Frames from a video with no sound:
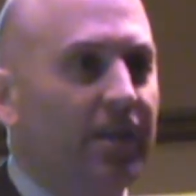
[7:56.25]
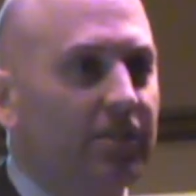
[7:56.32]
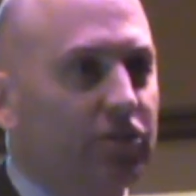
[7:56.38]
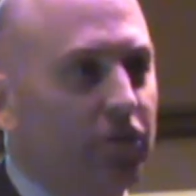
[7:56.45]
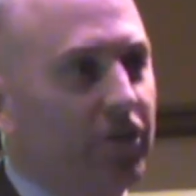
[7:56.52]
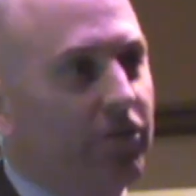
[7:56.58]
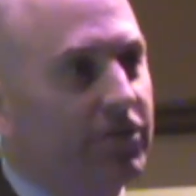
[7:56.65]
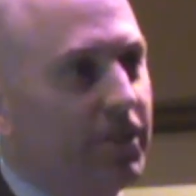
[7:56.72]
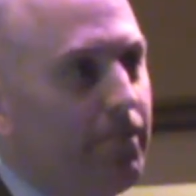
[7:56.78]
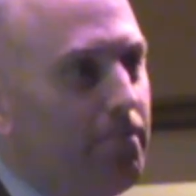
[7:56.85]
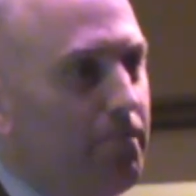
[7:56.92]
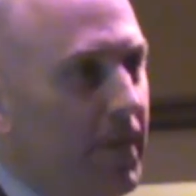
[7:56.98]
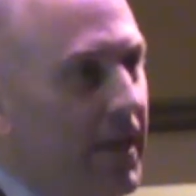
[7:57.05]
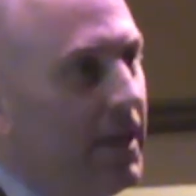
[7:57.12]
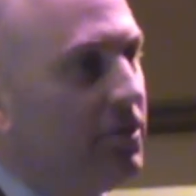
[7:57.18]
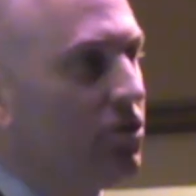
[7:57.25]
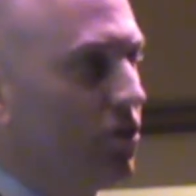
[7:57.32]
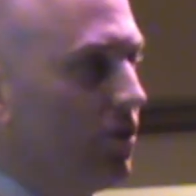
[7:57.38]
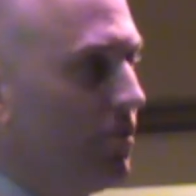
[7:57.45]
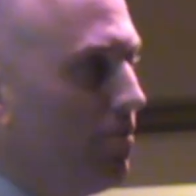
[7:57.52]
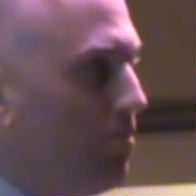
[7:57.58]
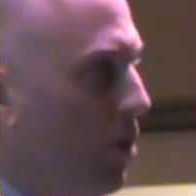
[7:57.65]
So there's a
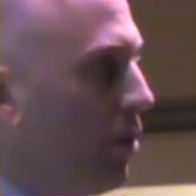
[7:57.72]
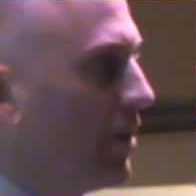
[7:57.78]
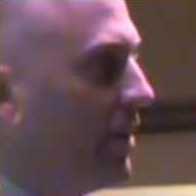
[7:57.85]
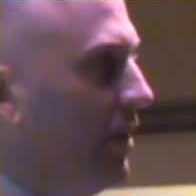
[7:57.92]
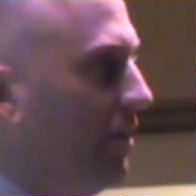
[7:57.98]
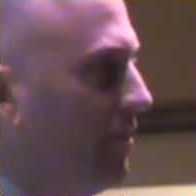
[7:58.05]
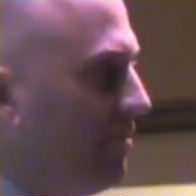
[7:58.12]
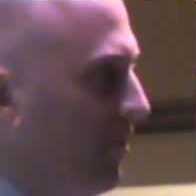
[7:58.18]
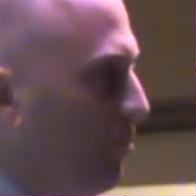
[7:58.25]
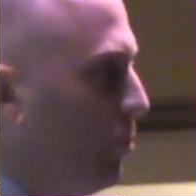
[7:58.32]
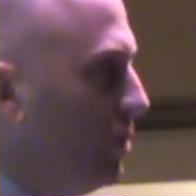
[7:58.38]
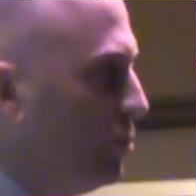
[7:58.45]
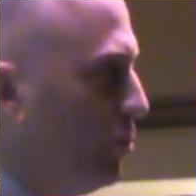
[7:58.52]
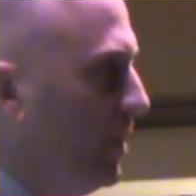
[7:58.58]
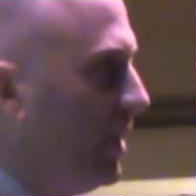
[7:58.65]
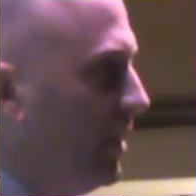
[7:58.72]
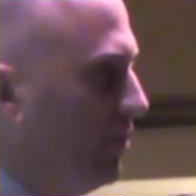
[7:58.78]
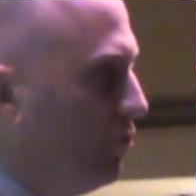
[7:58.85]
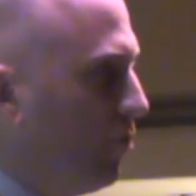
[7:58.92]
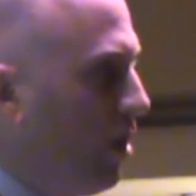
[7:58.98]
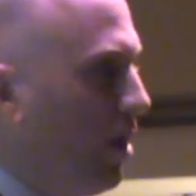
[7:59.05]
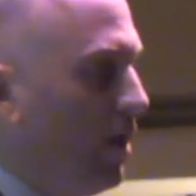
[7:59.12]
major market from which we
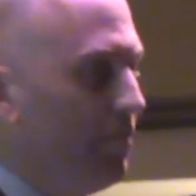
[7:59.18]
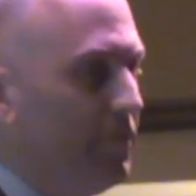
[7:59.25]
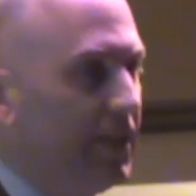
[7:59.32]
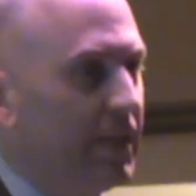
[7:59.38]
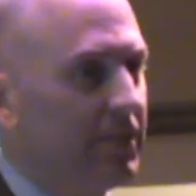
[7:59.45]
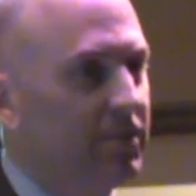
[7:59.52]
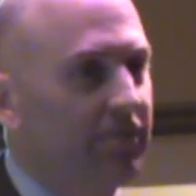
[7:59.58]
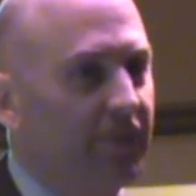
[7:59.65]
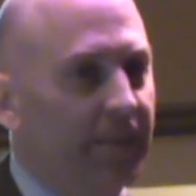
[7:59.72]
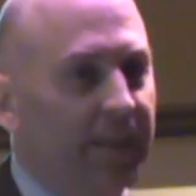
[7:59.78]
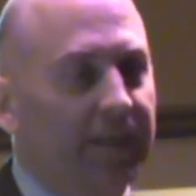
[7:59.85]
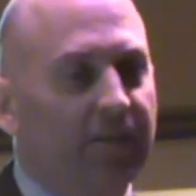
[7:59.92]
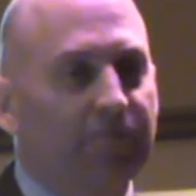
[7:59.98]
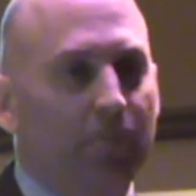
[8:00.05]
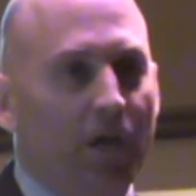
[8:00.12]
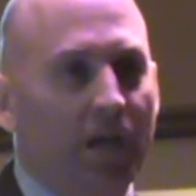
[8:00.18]
can draw. Because if you think of